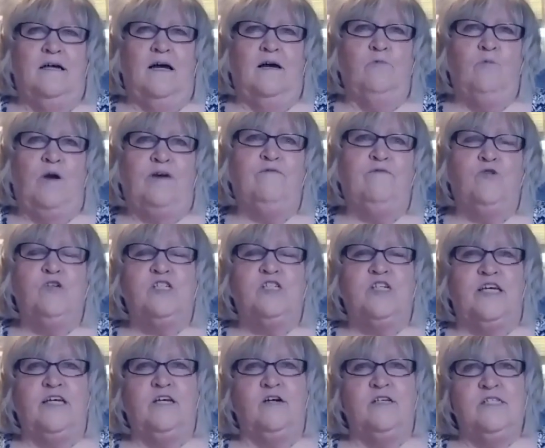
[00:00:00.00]
I wait for it to
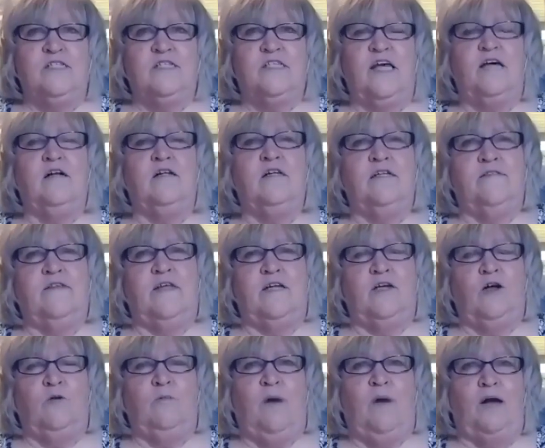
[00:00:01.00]
get on sale and then
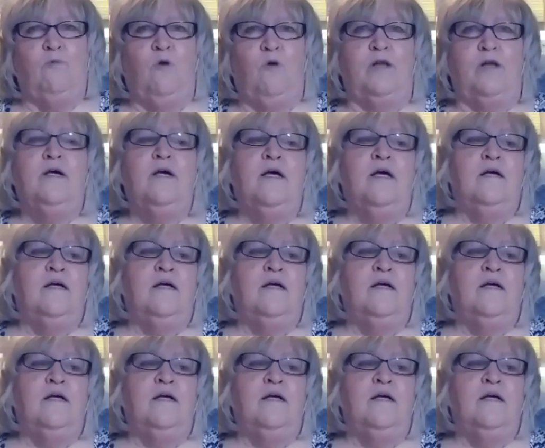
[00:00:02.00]
I'll buy one.